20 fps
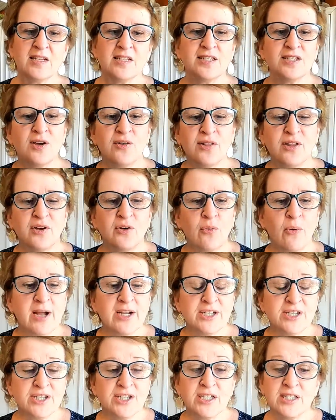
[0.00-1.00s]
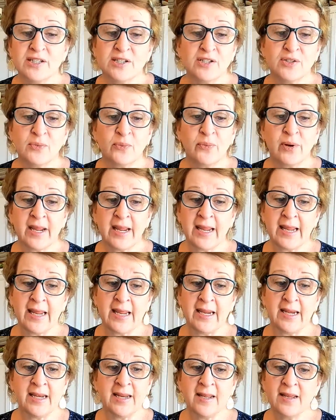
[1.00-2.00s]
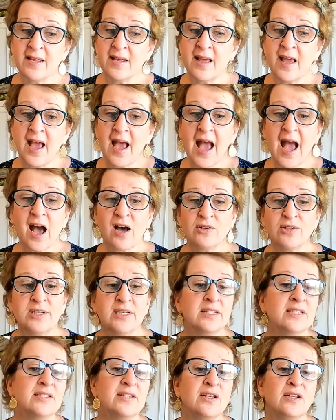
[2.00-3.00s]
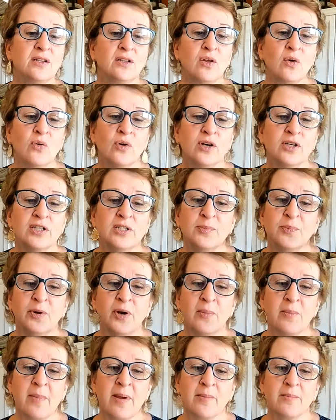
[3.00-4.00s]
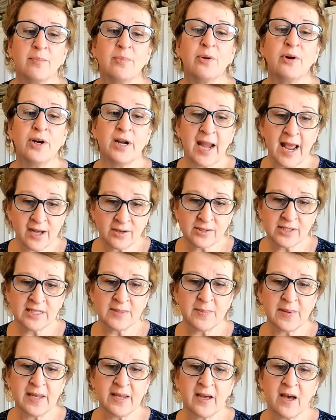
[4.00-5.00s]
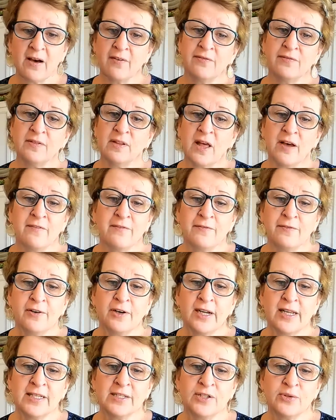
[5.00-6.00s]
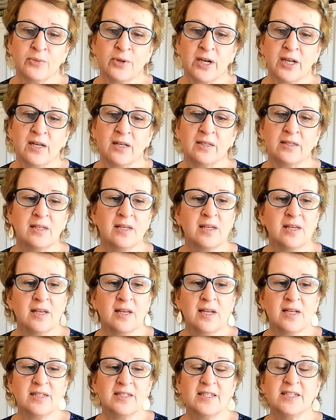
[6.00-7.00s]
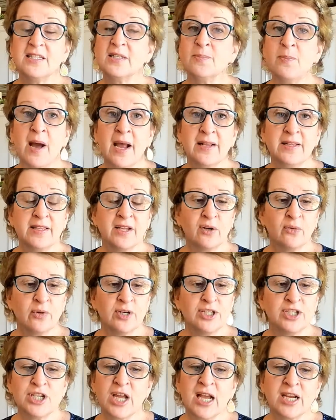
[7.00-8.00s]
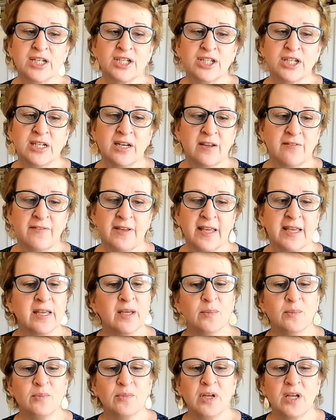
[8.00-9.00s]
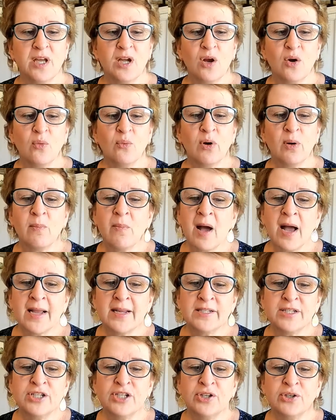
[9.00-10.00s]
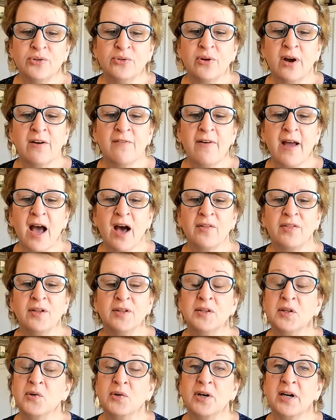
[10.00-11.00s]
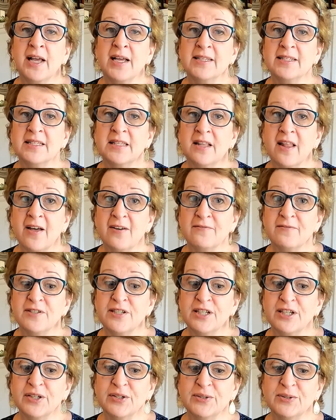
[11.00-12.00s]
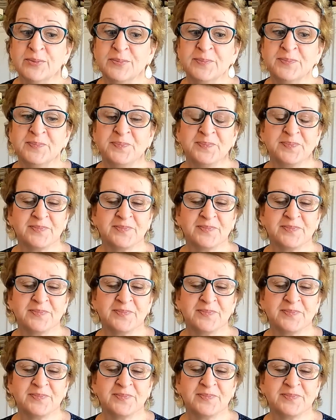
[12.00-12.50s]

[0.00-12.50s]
So the questions read, how does the Lord's pronouncement of love for Israel, despite their rejection of him, remind you of how the Lord has loved you?